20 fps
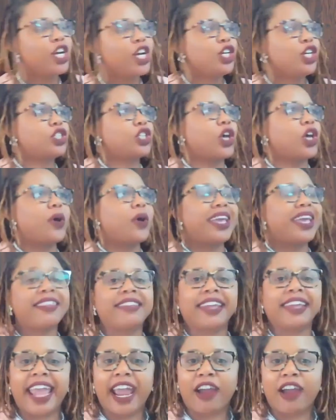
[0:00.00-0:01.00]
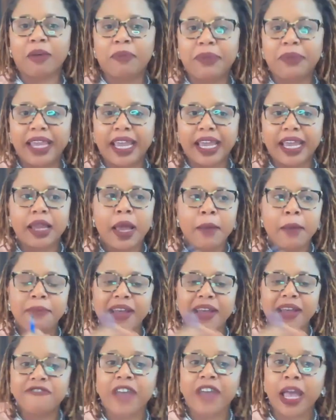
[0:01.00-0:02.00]
So in the Caribbean,
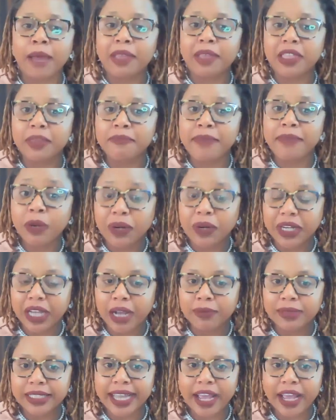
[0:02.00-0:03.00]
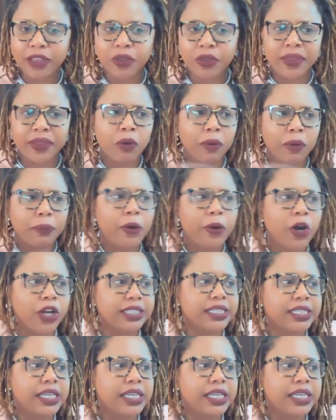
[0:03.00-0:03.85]
my family, the men would come together and they would put,